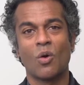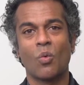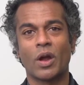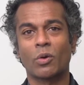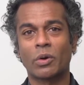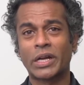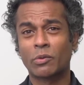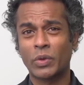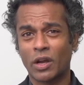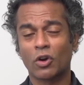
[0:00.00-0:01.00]
where
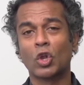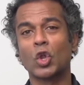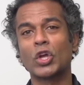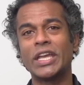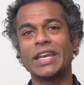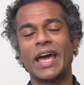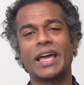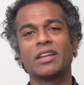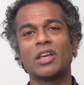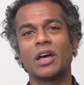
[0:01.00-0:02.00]
we are looking
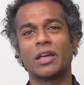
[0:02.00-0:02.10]
at